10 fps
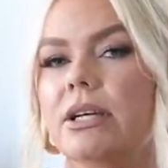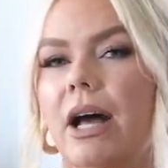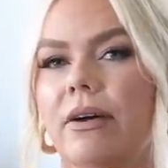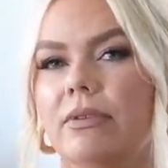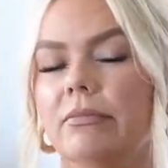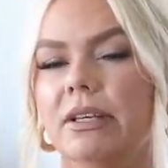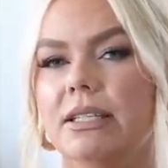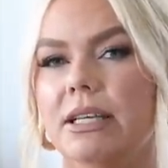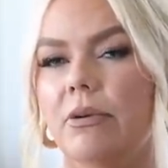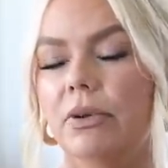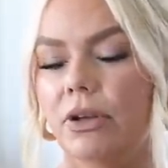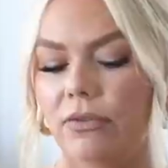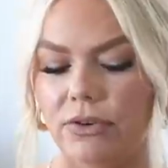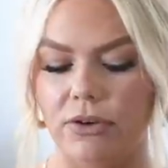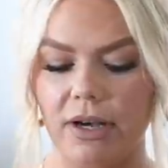I'll have them linked down below
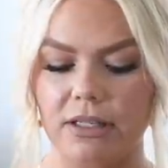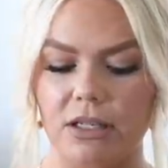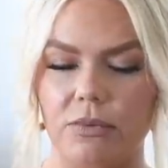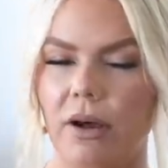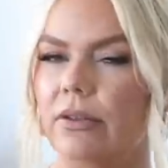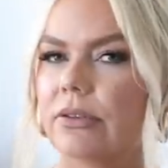for you guys as well.